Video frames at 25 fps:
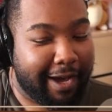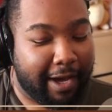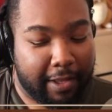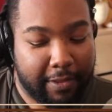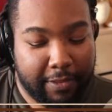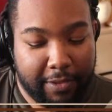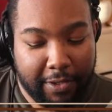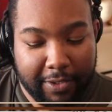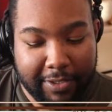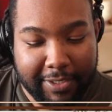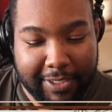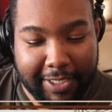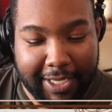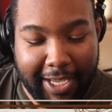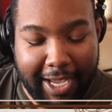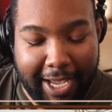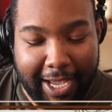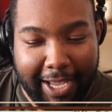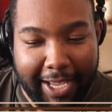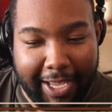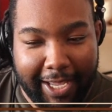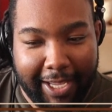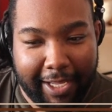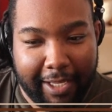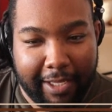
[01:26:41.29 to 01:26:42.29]
There's a
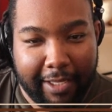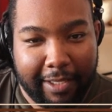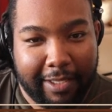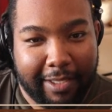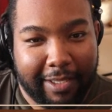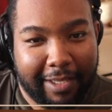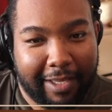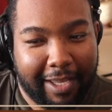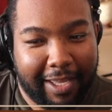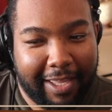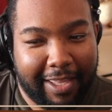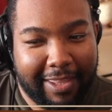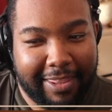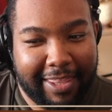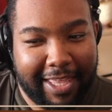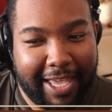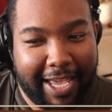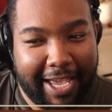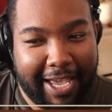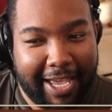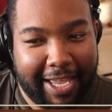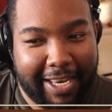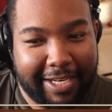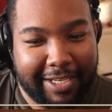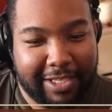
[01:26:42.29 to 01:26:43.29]
guy
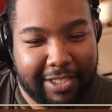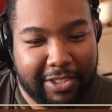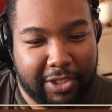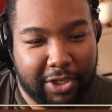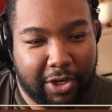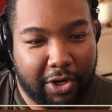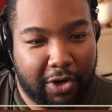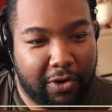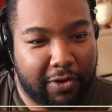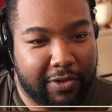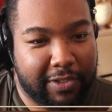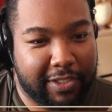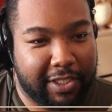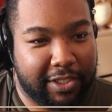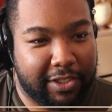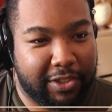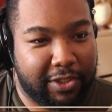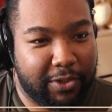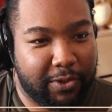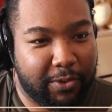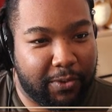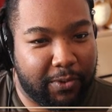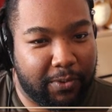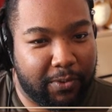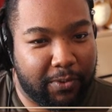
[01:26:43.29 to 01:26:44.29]
that turns
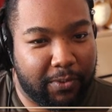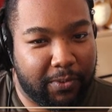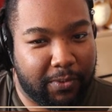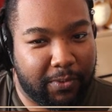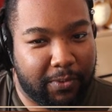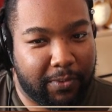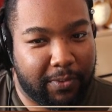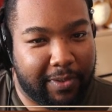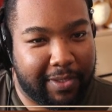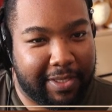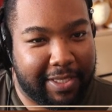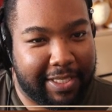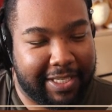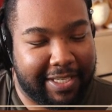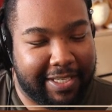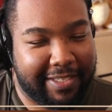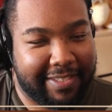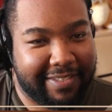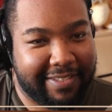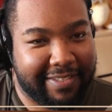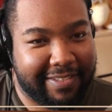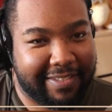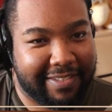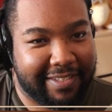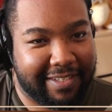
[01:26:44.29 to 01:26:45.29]
into
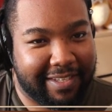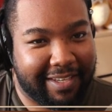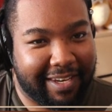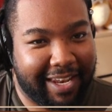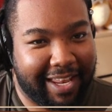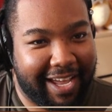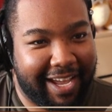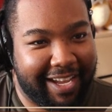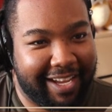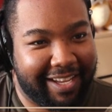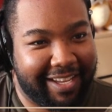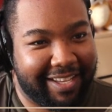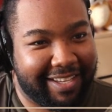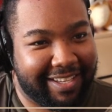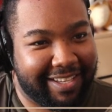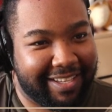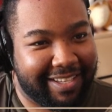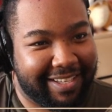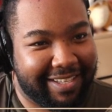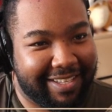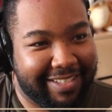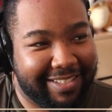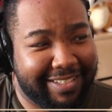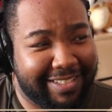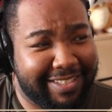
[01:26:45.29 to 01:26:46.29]
this like
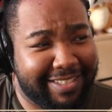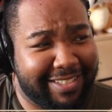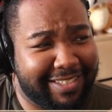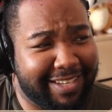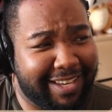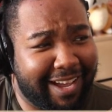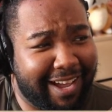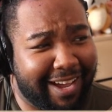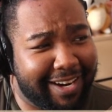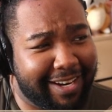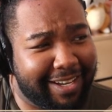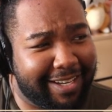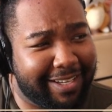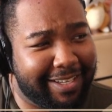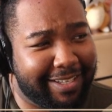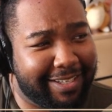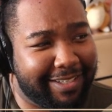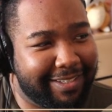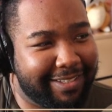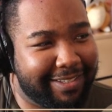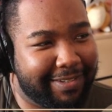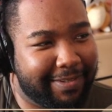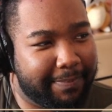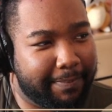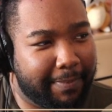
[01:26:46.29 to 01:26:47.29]
sauna
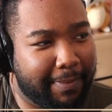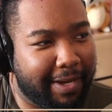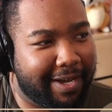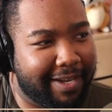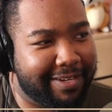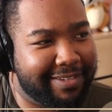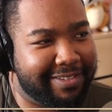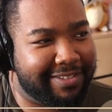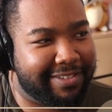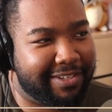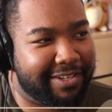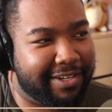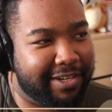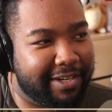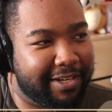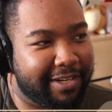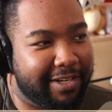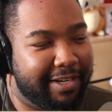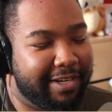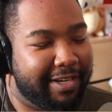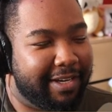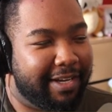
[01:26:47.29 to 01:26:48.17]
monster.